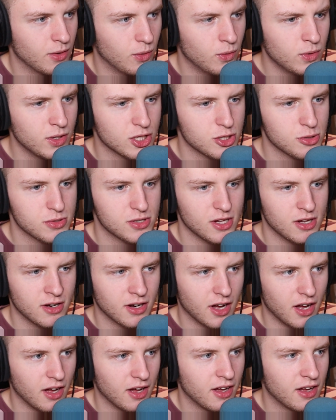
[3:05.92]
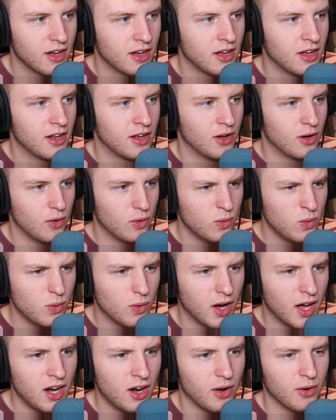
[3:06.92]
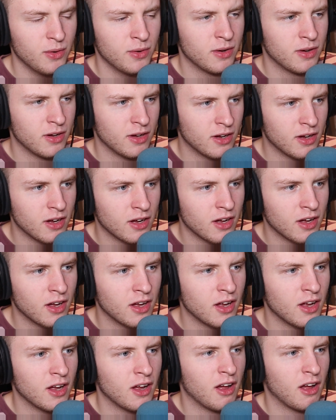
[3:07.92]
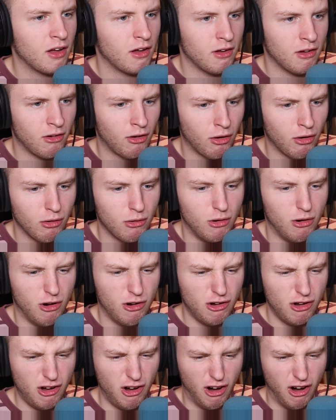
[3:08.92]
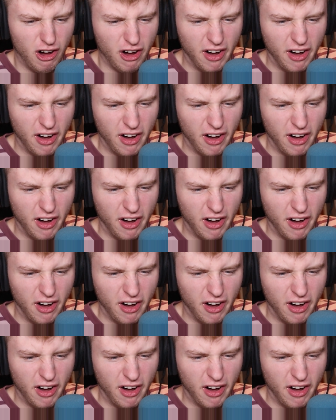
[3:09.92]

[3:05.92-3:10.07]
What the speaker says: Oh, this one's longer. Oh, hello. Oh.